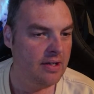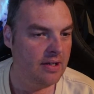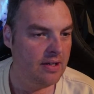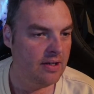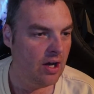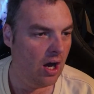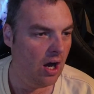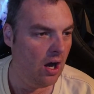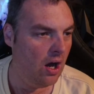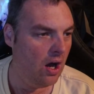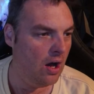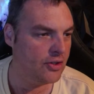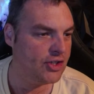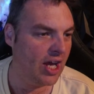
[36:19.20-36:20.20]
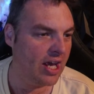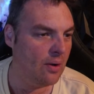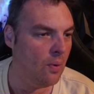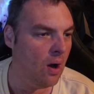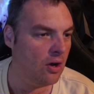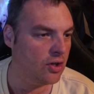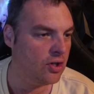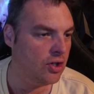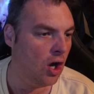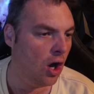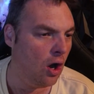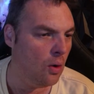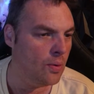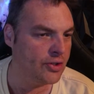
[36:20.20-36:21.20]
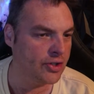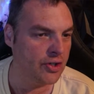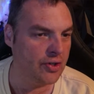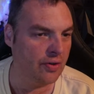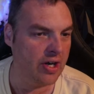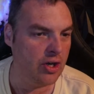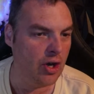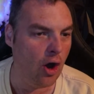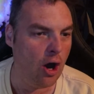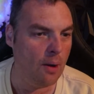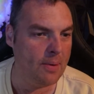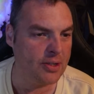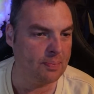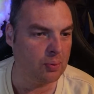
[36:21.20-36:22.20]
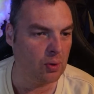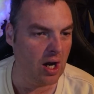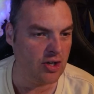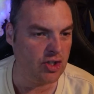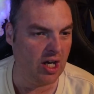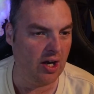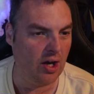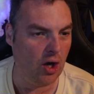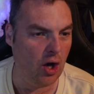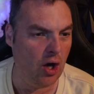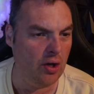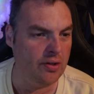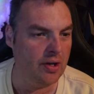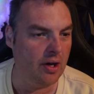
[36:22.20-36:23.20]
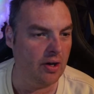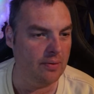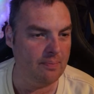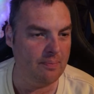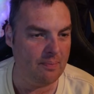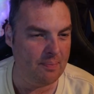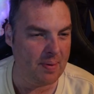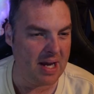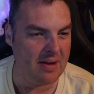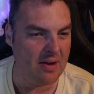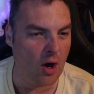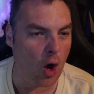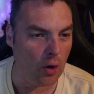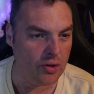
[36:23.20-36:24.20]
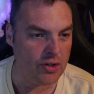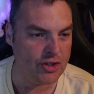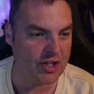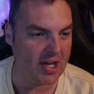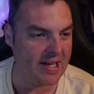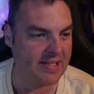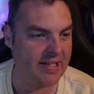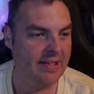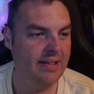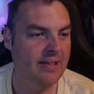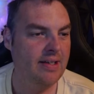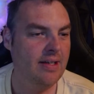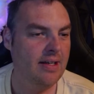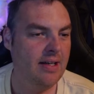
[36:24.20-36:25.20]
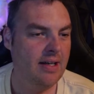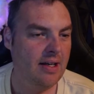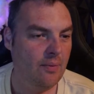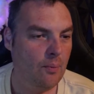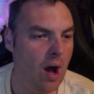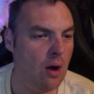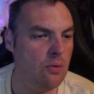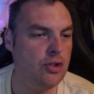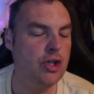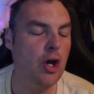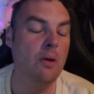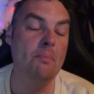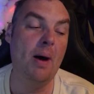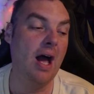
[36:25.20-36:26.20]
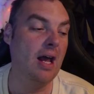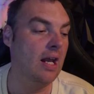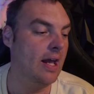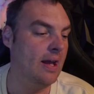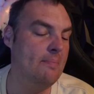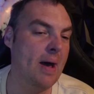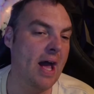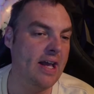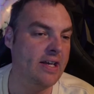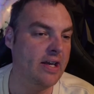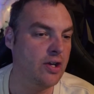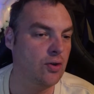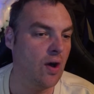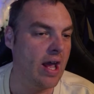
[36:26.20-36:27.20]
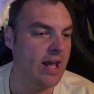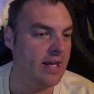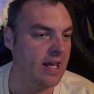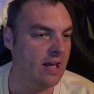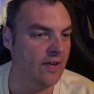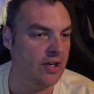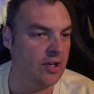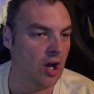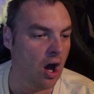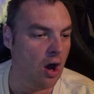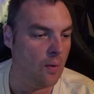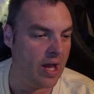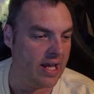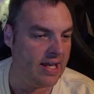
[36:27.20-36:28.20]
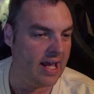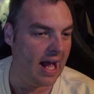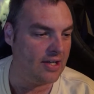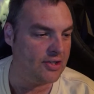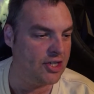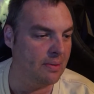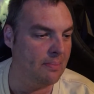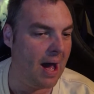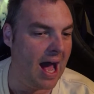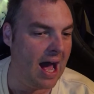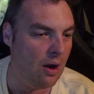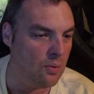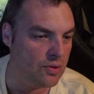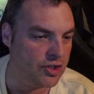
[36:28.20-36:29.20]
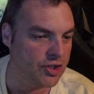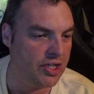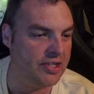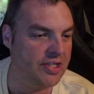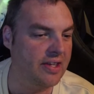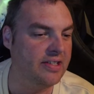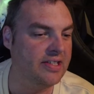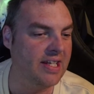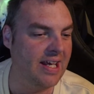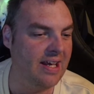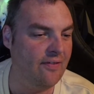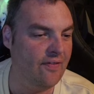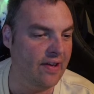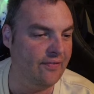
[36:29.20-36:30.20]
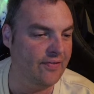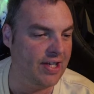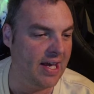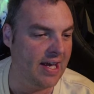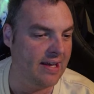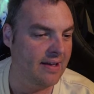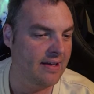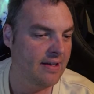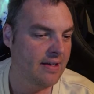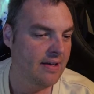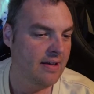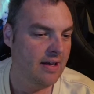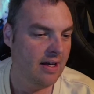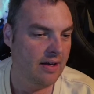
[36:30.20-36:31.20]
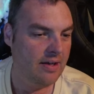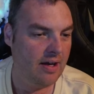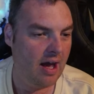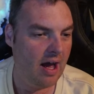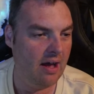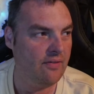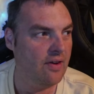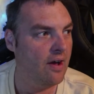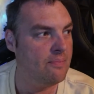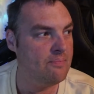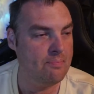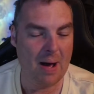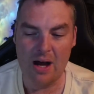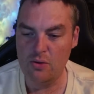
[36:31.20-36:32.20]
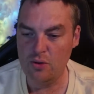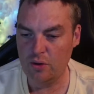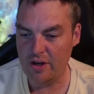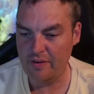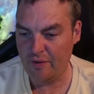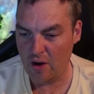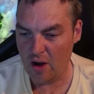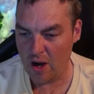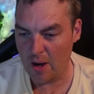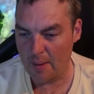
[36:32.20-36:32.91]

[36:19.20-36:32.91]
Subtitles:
Oh, I'll tell you what, Cole was under enormous pressure. Being hunted. Well done by Liam Baker. Great give and go. He gets them out to the D50. And a boundary throw.